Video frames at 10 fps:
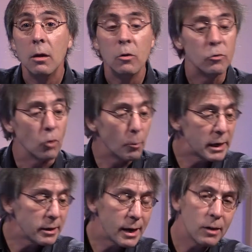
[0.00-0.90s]
So
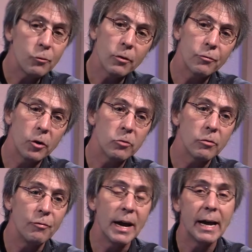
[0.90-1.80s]
many days for the first
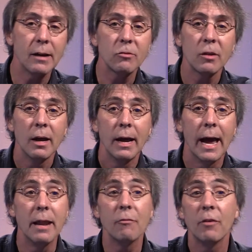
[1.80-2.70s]
offense.
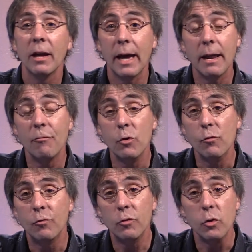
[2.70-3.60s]
And if
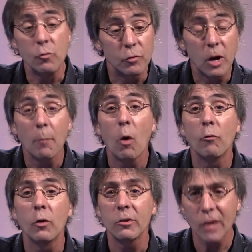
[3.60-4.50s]
you come
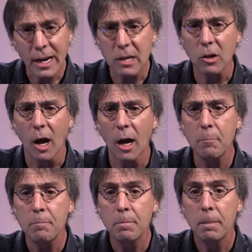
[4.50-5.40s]
over a second
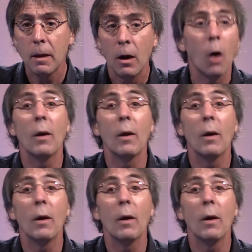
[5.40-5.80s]
time, and